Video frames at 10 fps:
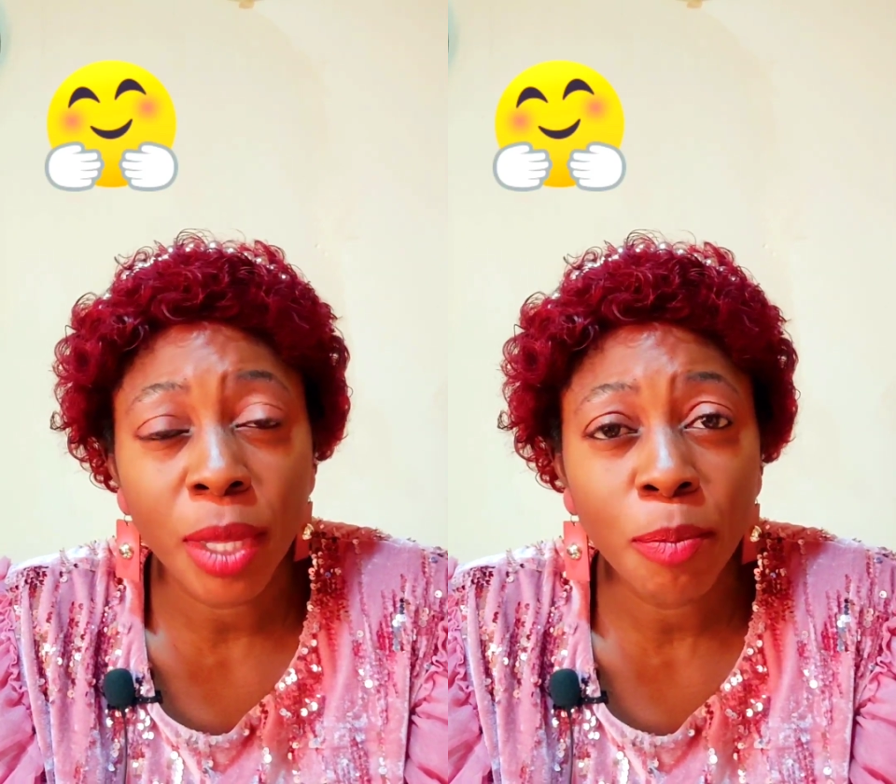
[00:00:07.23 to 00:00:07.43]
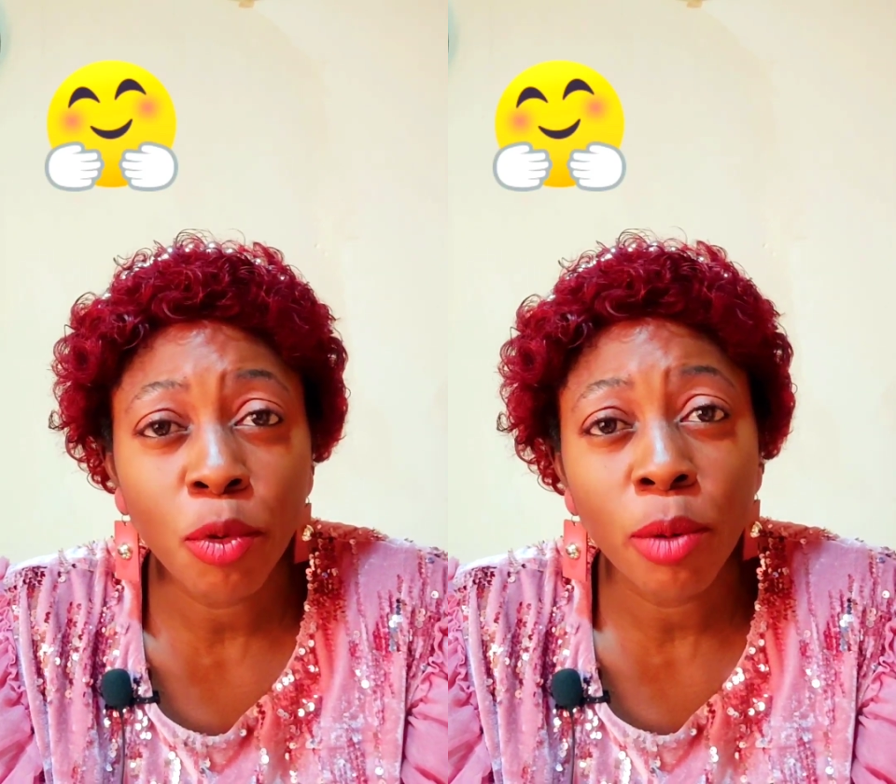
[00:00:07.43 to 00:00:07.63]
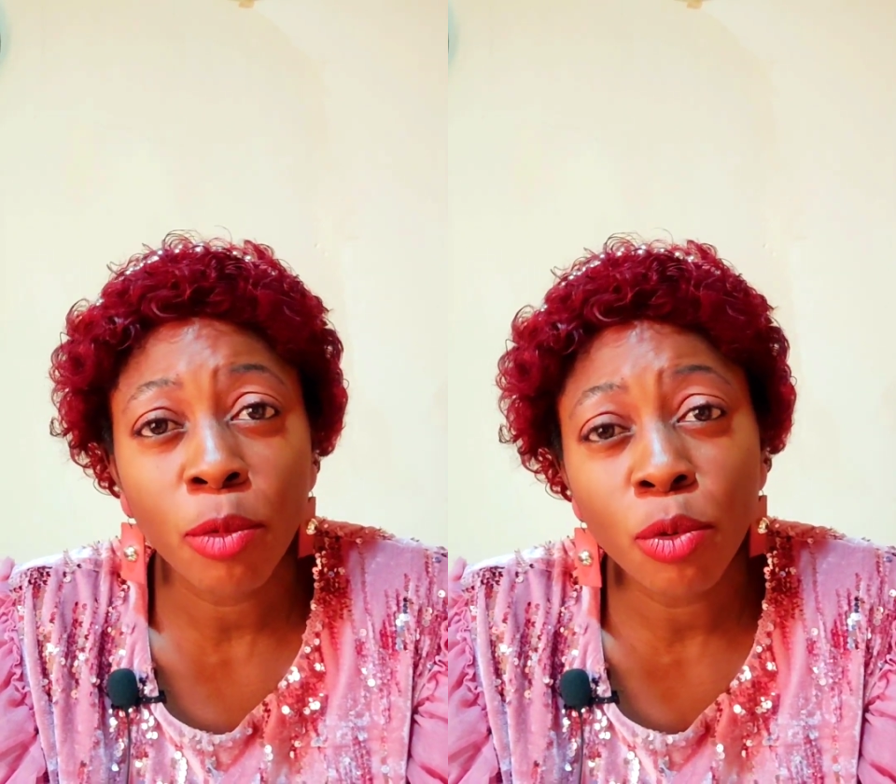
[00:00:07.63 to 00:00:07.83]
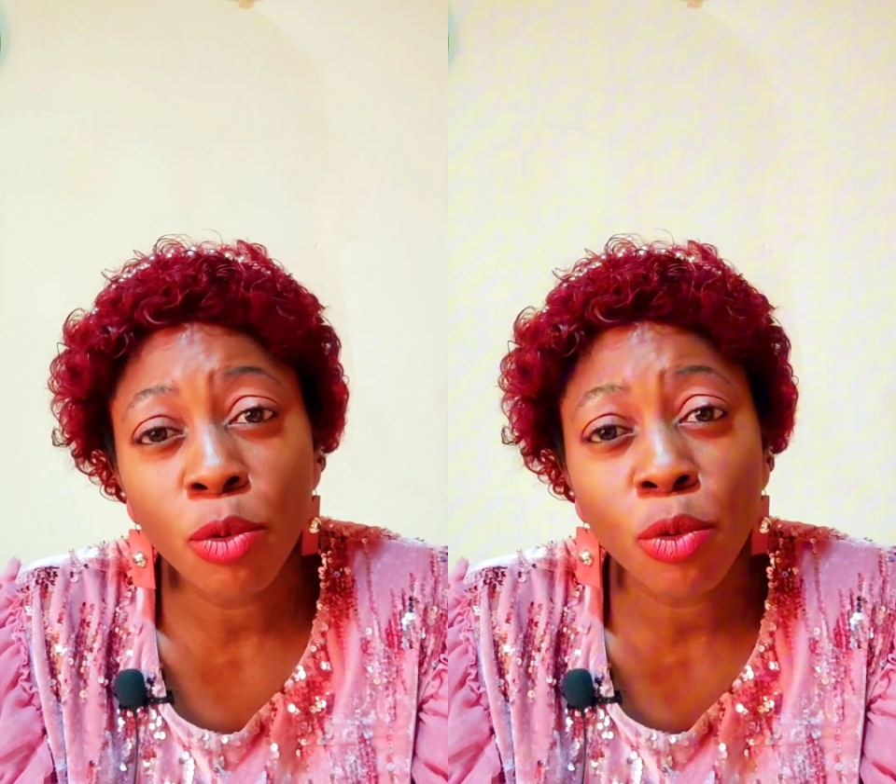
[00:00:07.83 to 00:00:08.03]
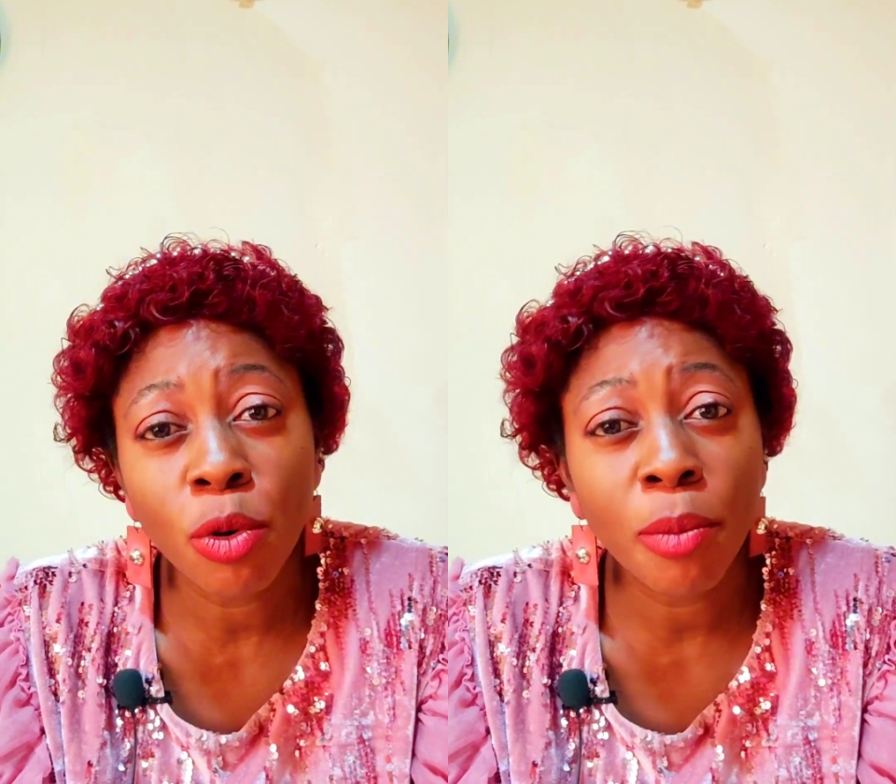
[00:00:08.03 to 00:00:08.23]
tapeworm,
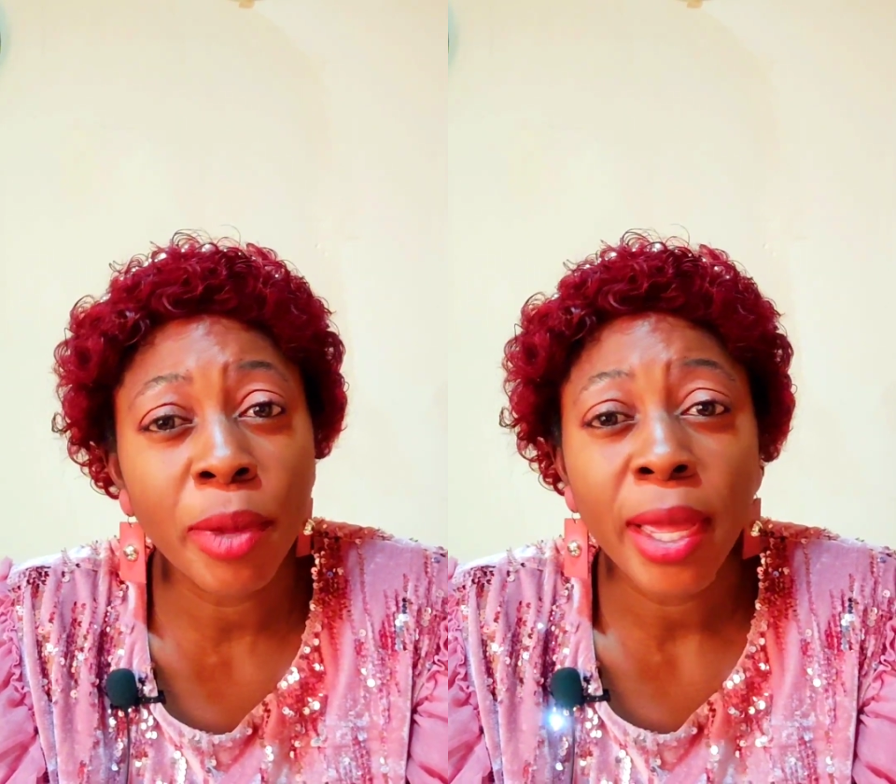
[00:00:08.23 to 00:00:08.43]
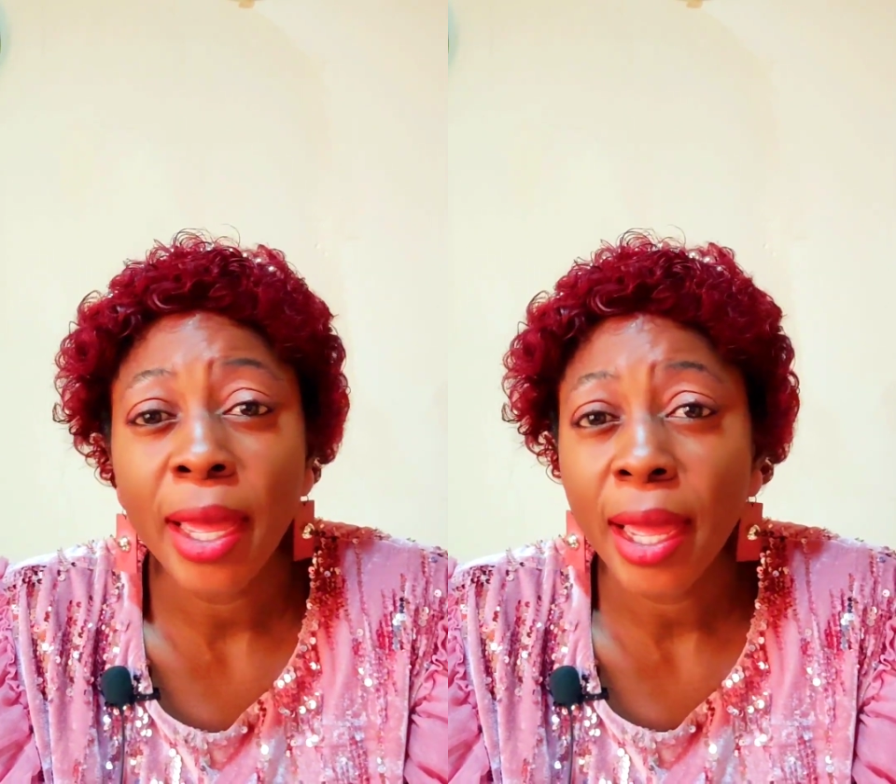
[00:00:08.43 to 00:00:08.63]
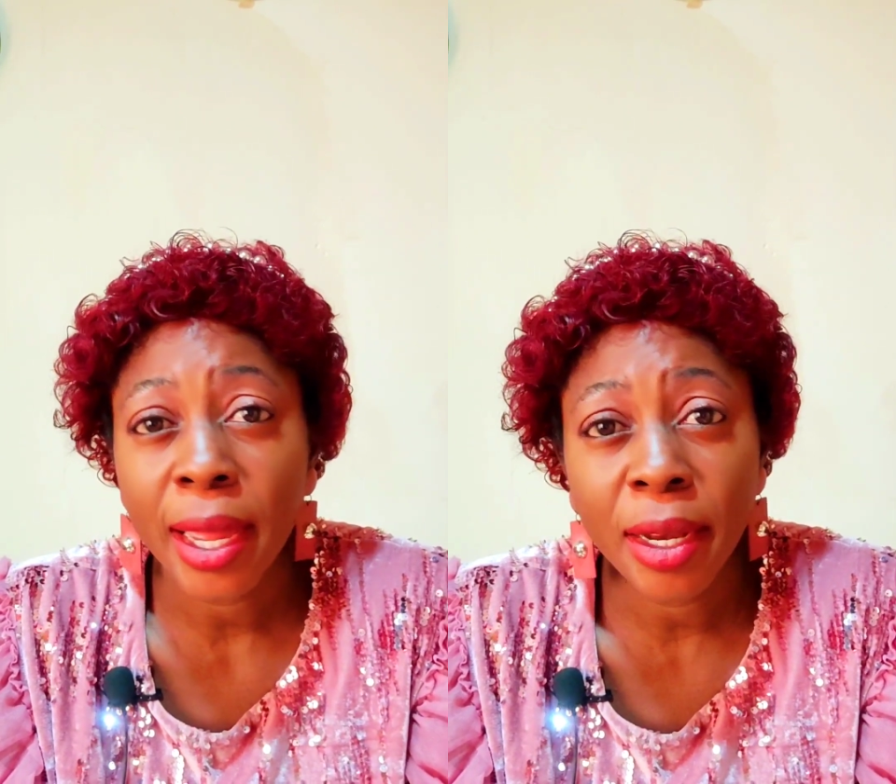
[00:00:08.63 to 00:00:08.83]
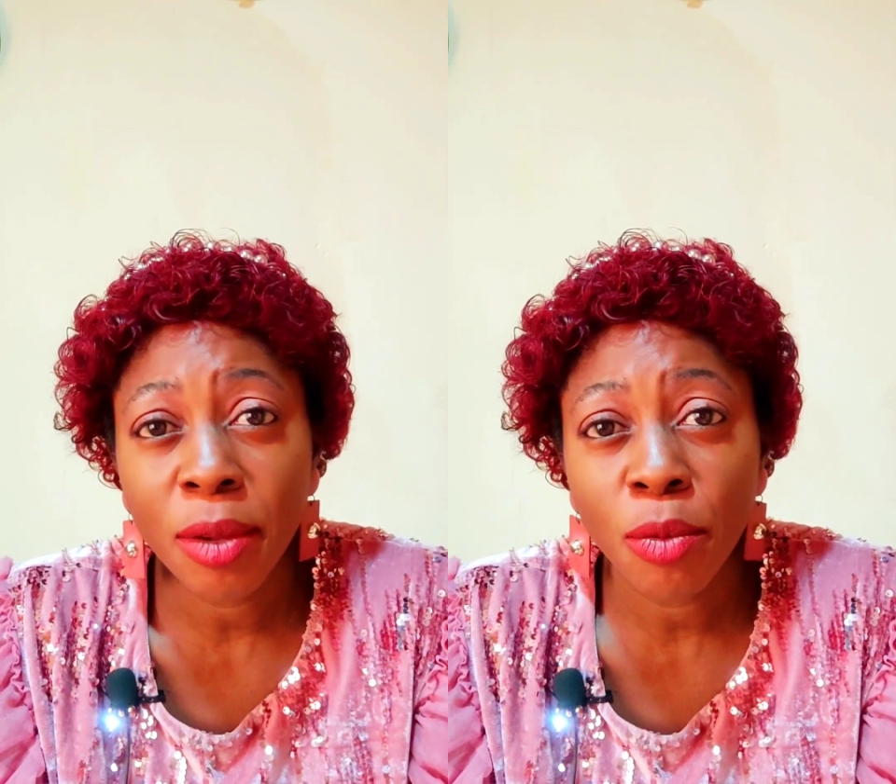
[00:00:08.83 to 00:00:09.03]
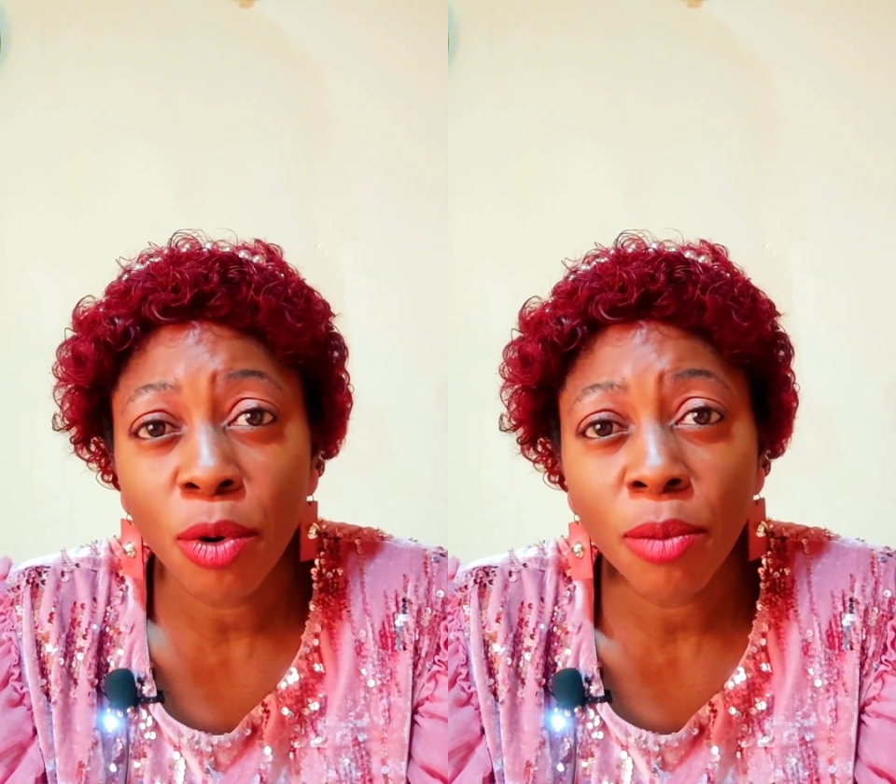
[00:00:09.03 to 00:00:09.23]
hookworm,
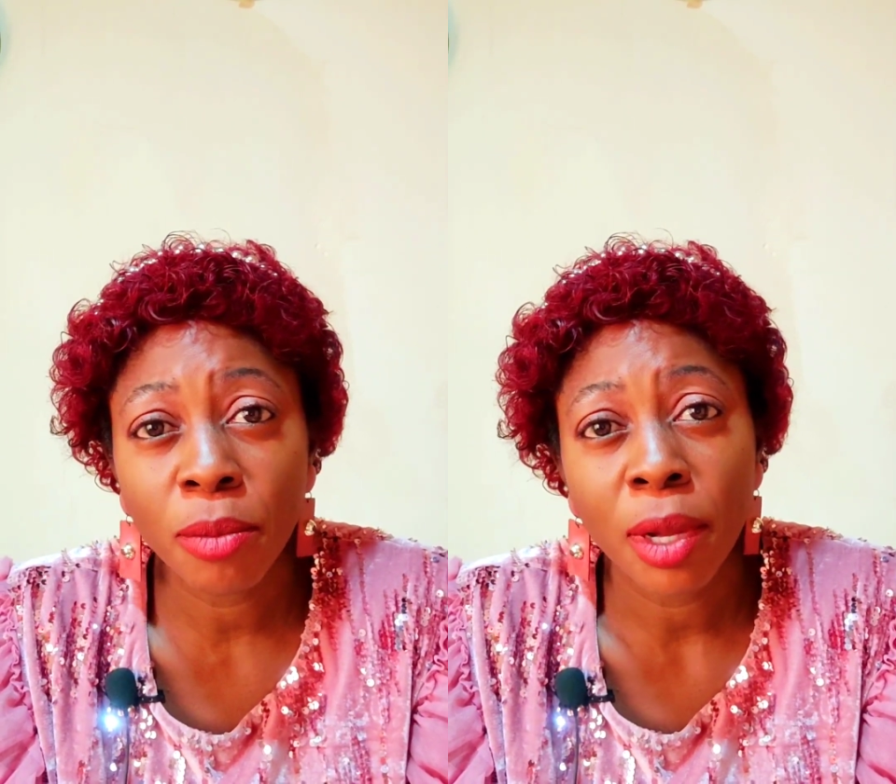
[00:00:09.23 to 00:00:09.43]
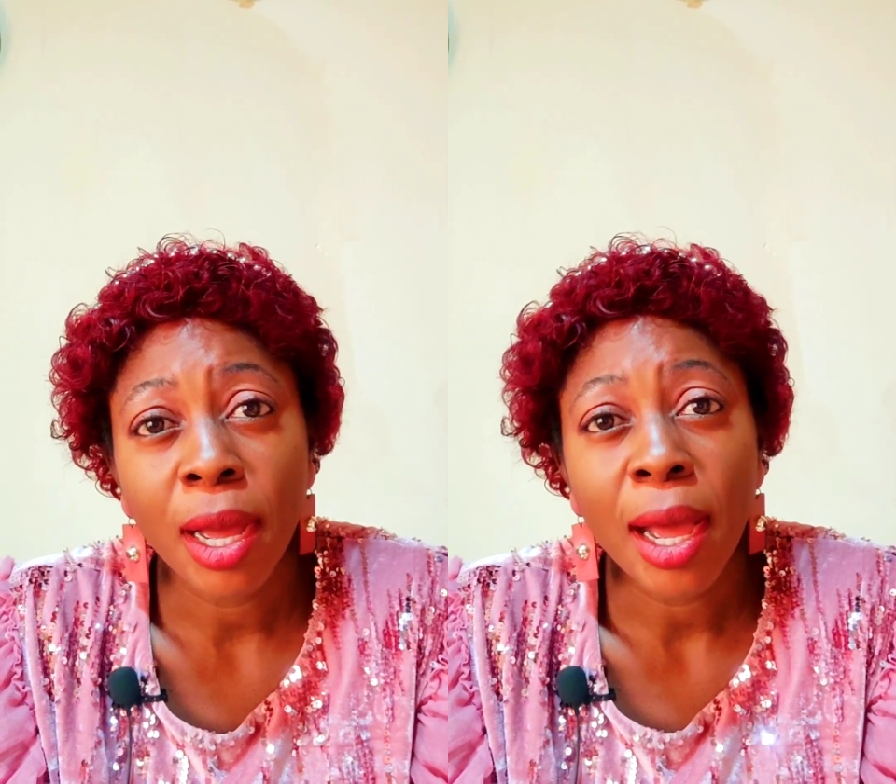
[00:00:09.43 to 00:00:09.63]
any worm,